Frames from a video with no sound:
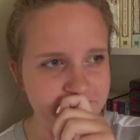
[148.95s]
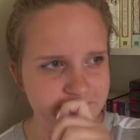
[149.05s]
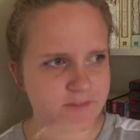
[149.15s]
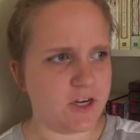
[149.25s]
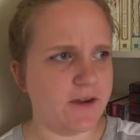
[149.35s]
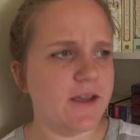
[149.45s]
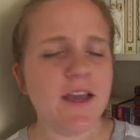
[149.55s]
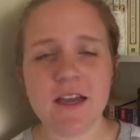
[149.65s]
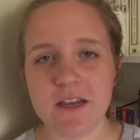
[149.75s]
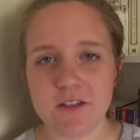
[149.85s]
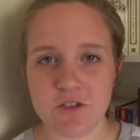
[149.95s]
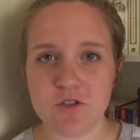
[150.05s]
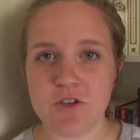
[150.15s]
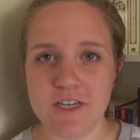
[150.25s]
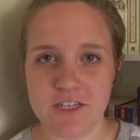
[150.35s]
sorry, the
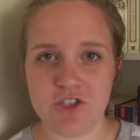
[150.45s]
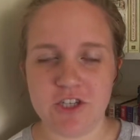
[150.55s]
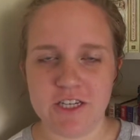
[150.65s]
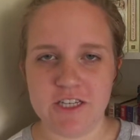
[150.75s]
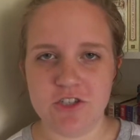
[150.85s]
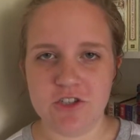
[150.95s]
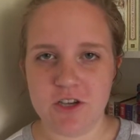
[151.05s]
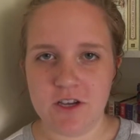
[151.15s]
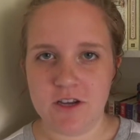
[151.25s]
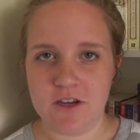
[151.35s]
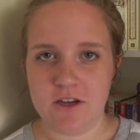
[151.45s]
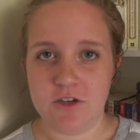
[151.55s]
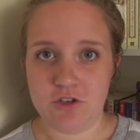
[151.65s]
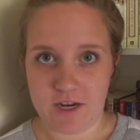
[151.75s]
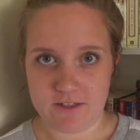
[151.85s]
story has changed
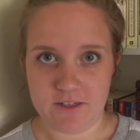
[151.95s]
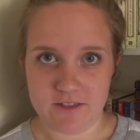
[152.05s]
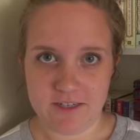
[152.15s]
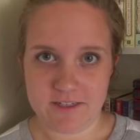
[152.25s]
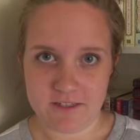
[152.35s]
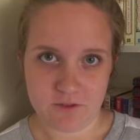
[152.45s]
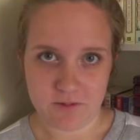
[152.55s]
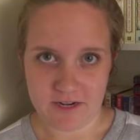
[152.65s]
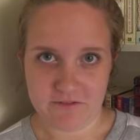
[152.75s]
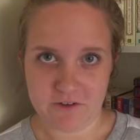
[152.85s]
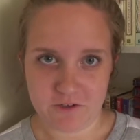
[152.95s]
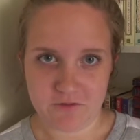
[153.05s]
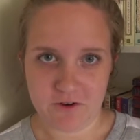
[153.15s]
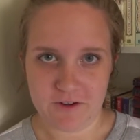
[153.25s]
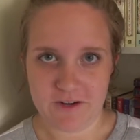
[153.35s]
drastically since when I first
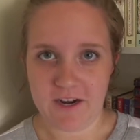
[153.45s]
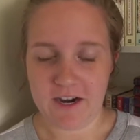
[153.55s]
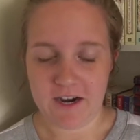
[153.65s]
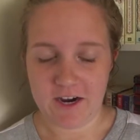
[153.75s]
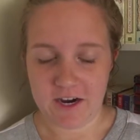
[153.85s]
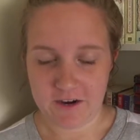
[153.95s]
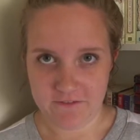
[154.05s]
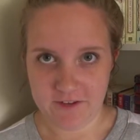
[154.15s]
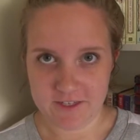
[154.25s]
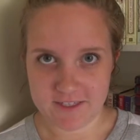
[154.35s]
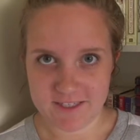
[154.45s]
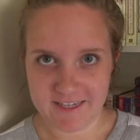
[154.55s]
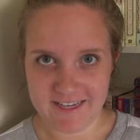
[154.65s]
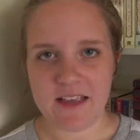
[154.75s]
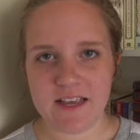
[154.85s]
wrote it,
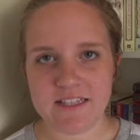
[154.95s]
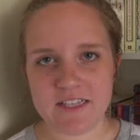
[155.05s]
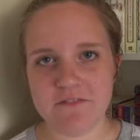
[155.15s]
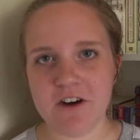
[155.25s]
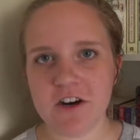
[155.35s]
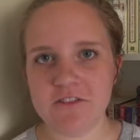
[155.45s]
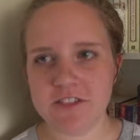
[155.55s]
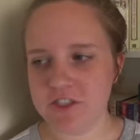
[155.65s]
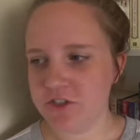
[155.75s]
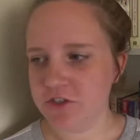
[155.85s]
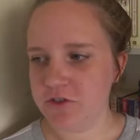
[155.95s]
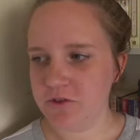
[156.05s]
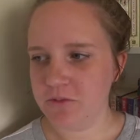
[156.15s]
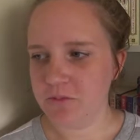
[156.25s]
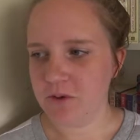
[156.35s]
obviously. It's evolved
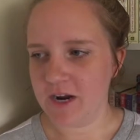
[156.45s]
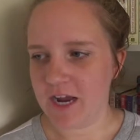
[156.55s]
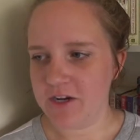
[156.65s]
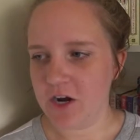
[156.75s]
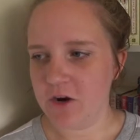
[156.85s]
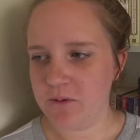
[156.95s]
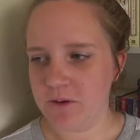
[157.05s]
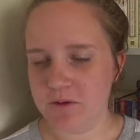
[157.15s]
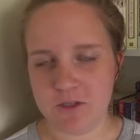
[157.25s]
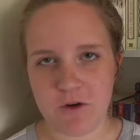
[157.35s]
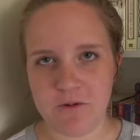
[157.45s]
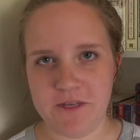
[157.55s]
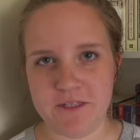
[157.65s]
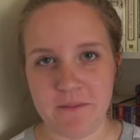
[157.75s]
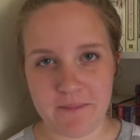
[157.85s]
into what I know it was
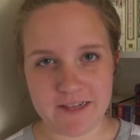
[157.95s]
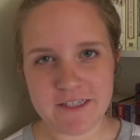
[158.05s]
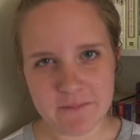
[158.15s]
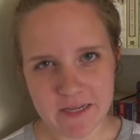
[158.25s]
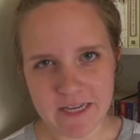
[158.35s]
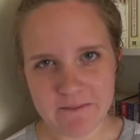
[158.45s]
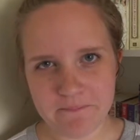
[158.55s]
always meant to be,